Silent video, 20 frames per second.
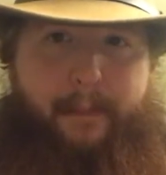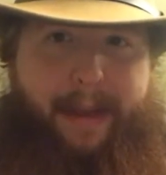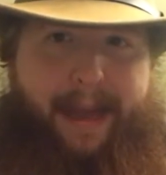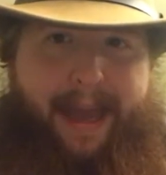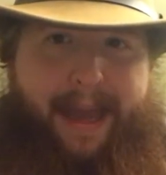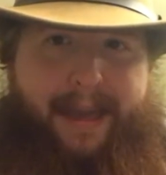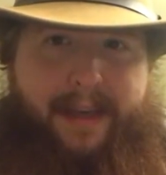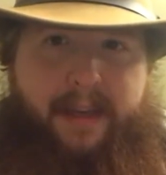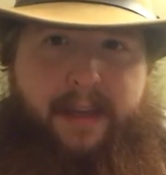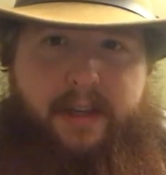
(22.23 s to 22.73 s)

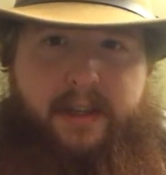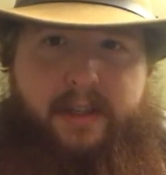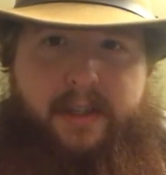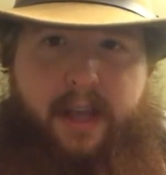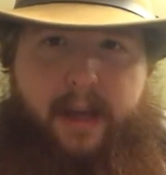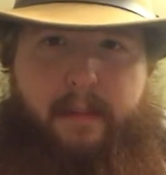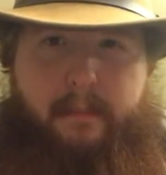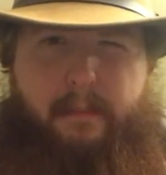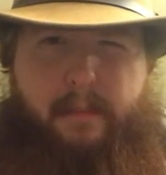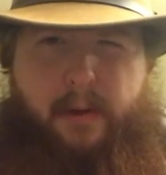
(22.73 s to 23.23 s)
package
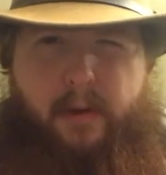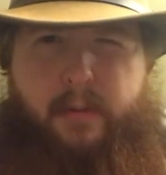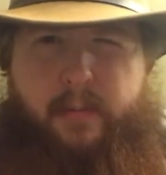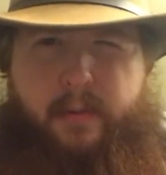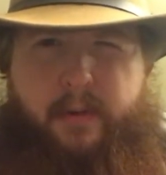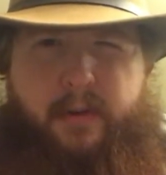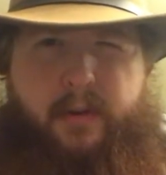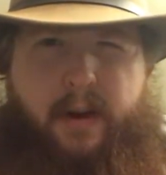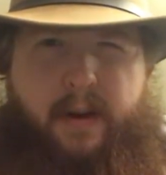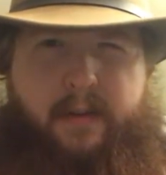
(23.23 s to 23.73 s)
that most
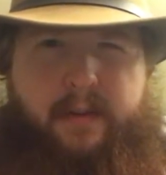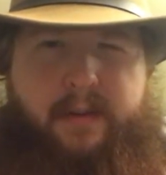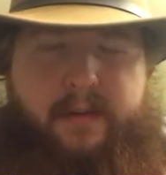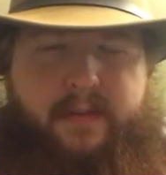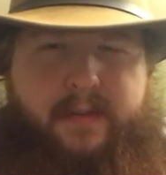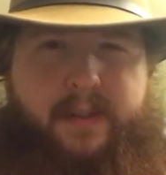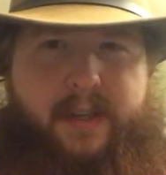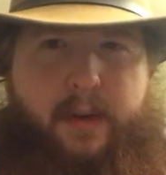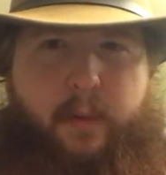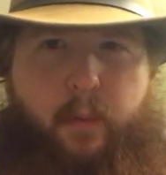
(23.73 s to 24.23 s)
bushcrafters
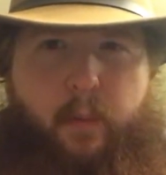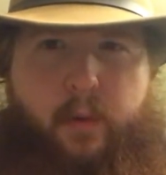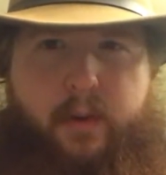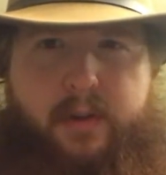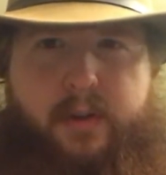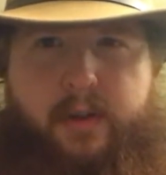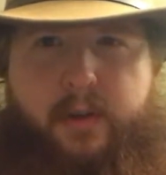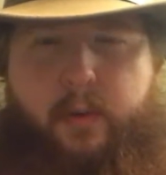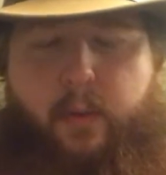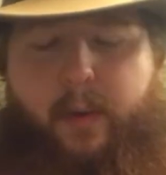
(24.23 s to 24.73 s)
have seen
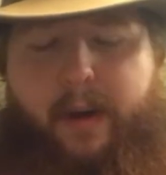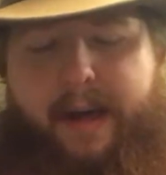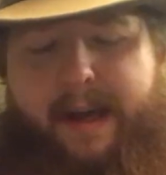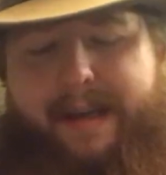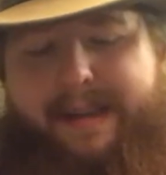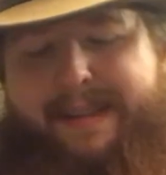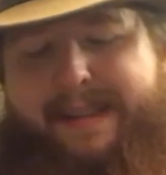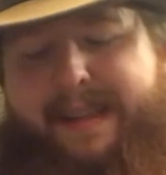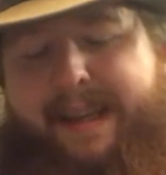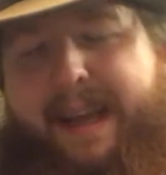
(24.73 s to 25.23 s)
once or
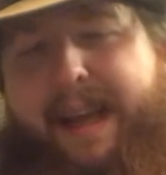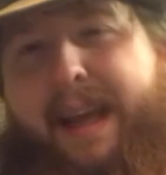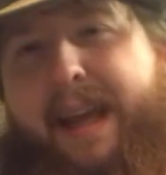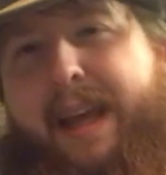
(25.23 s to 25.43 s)
twice.